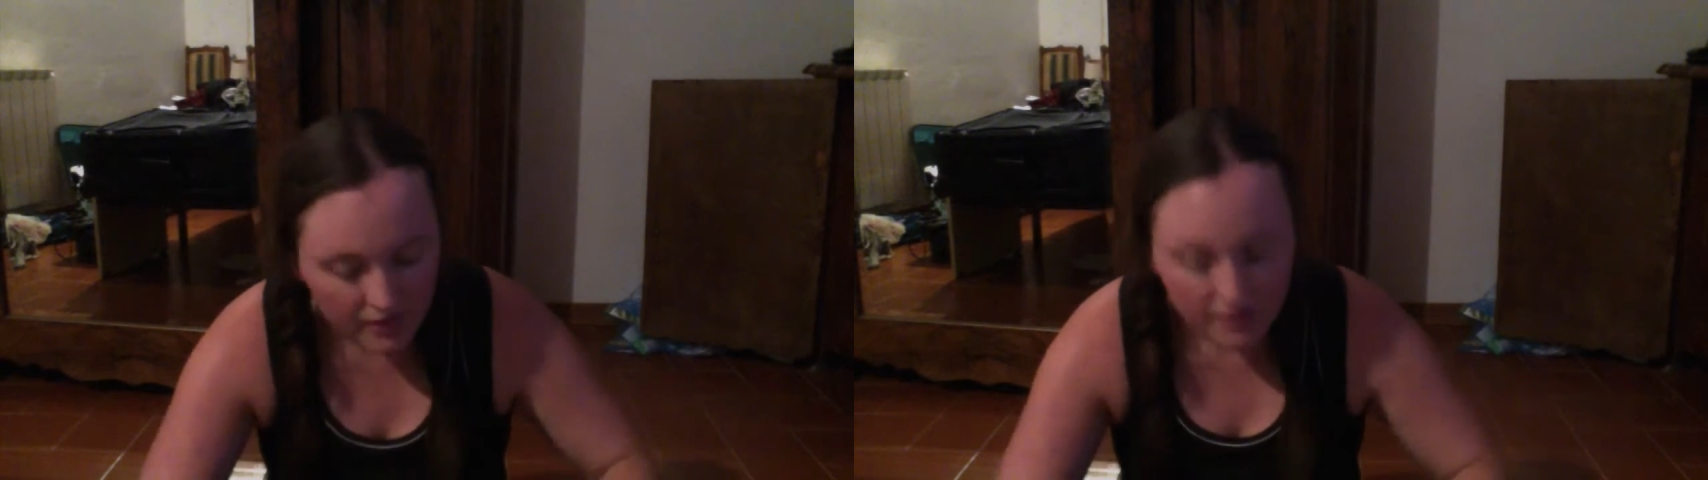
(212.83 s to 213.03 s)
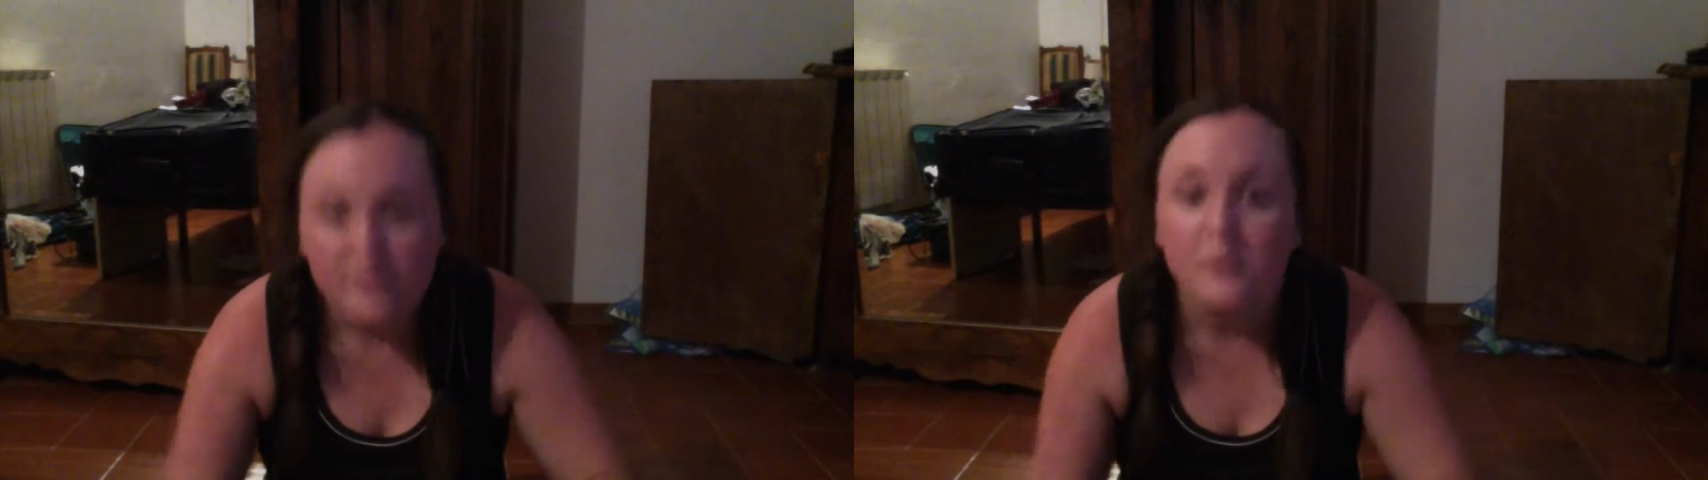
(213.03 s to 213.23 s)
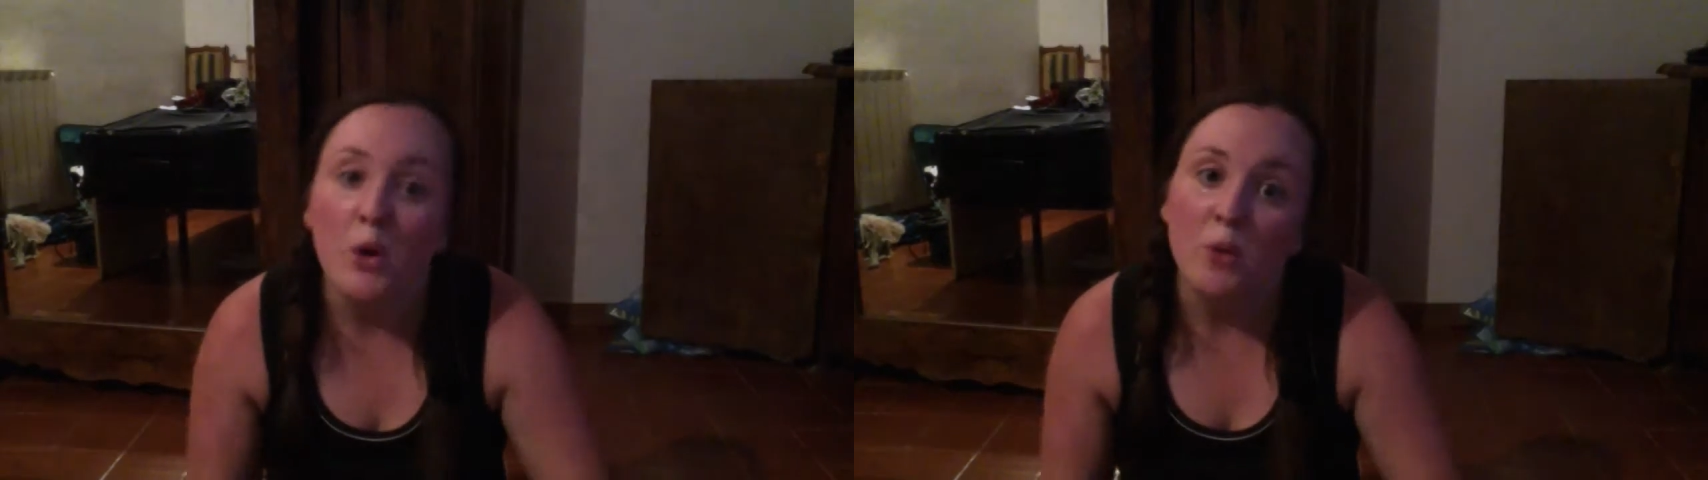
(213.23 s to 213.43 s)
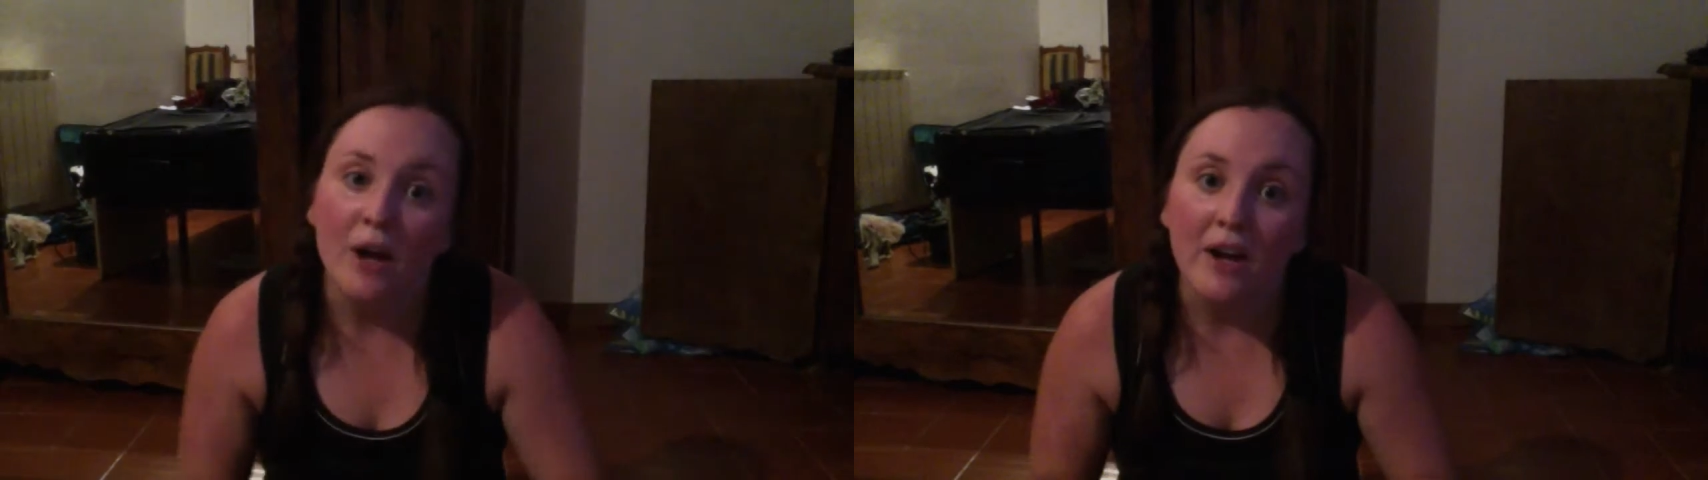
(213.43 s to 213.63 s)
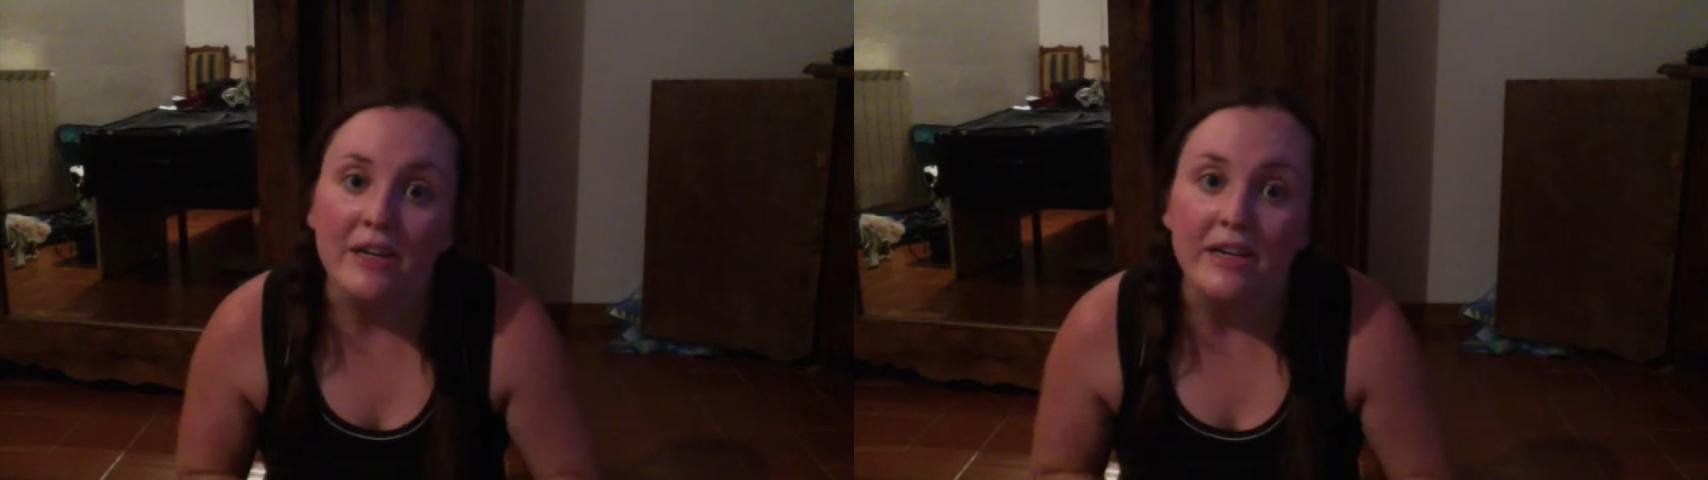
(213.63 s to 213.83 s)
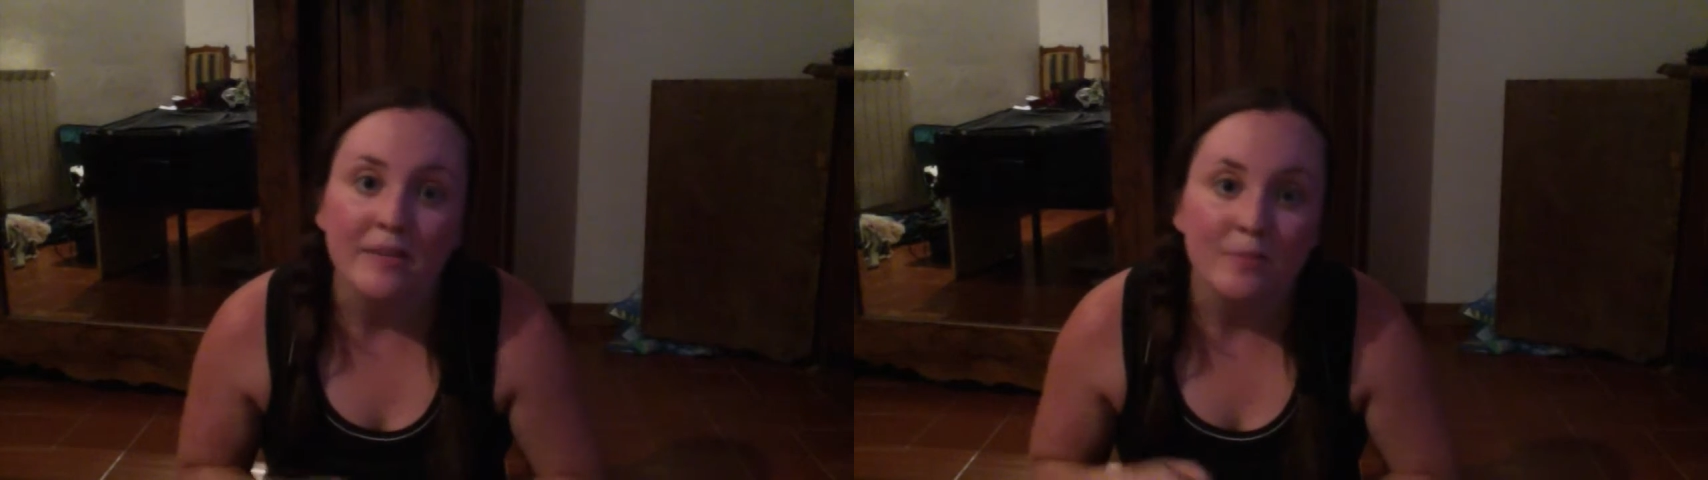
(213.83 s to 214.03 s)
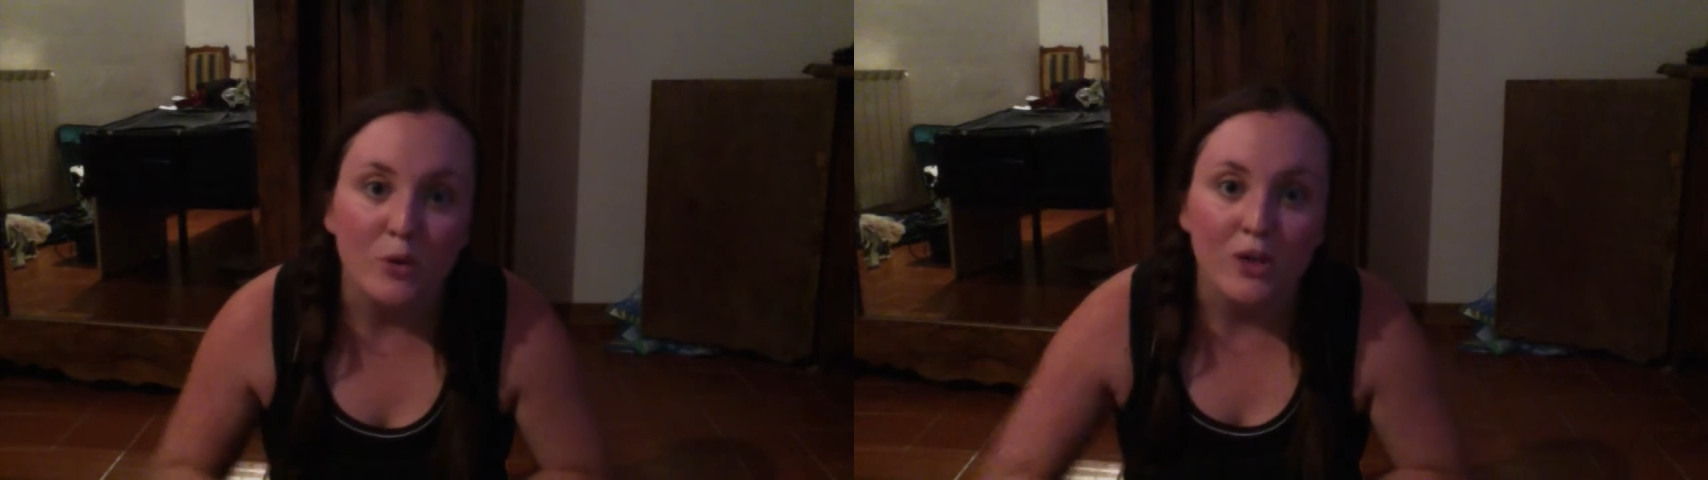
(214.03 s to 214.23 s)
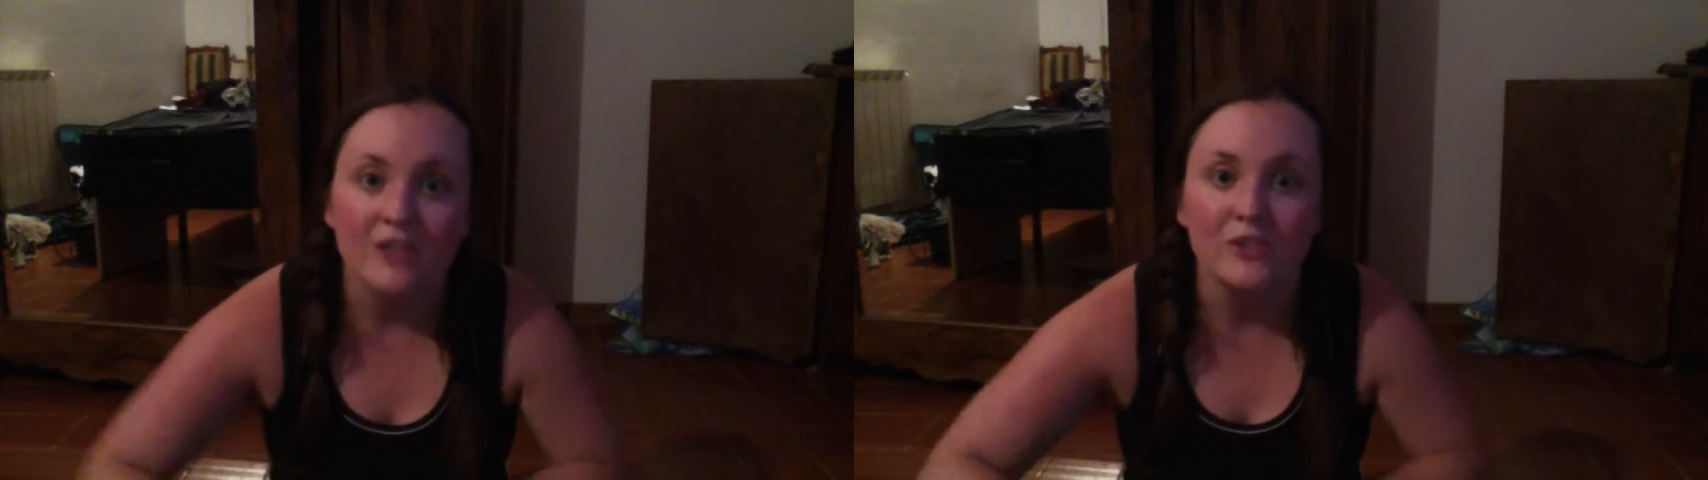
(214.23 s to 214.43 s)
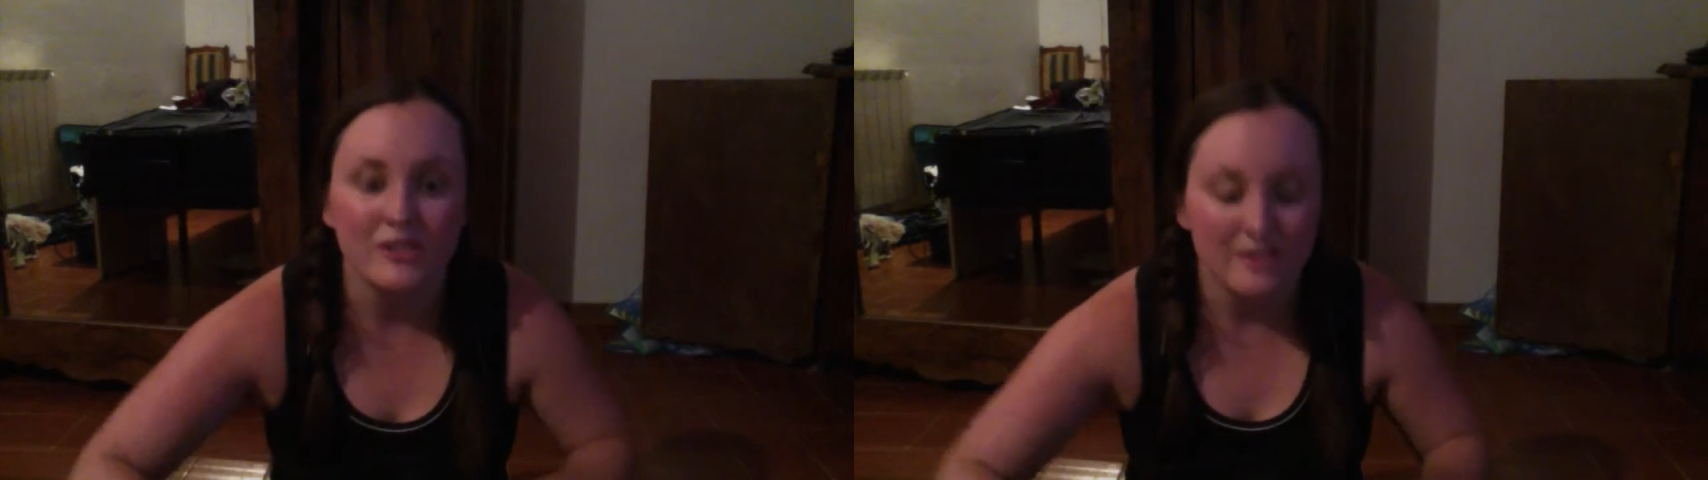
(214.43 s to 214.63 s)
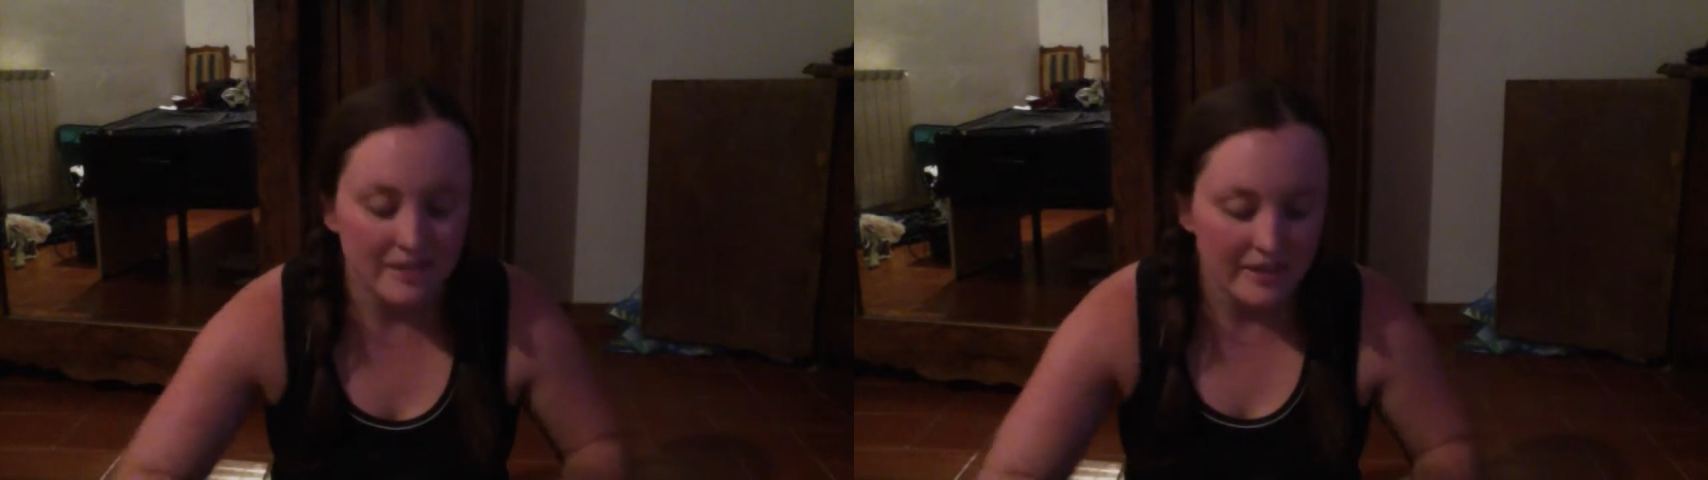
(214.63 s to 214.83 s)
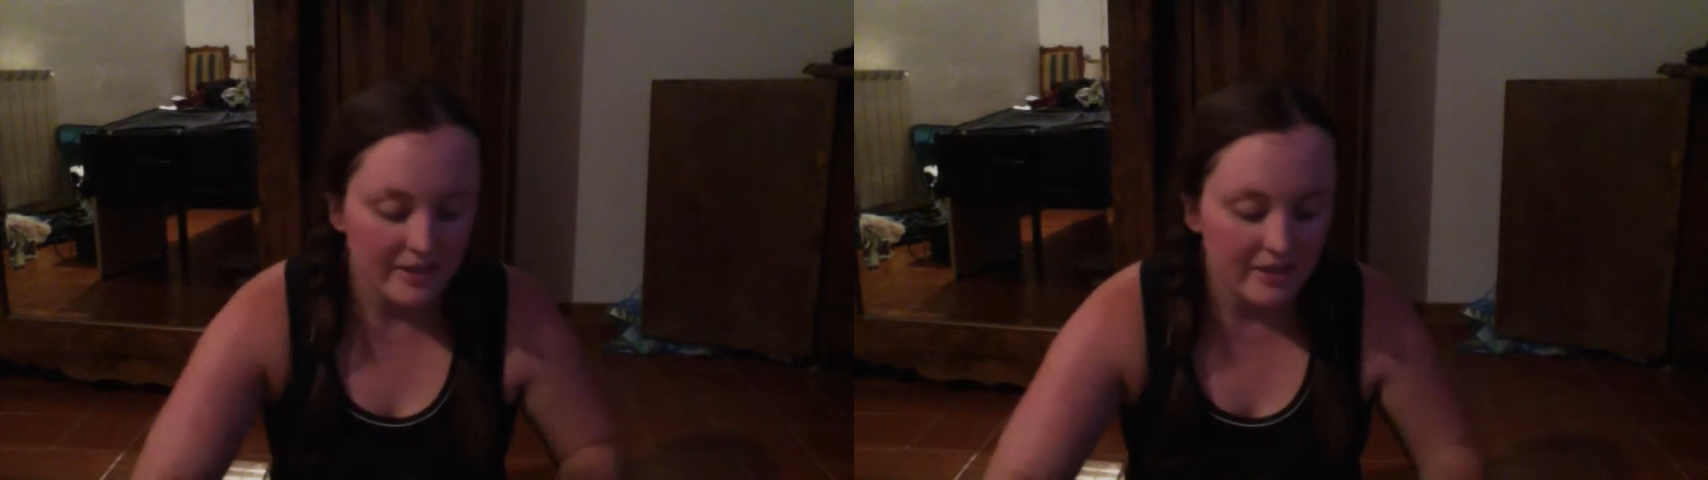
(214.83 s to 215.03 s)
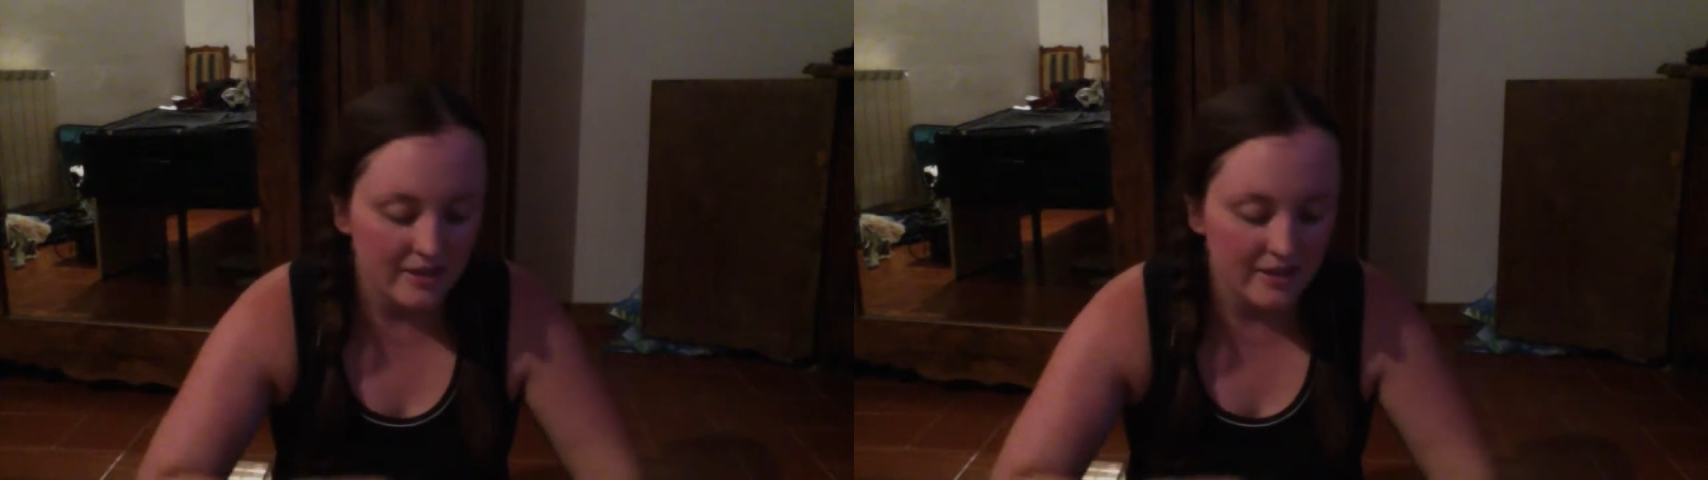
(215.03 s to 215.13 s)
small pocket, more interesting.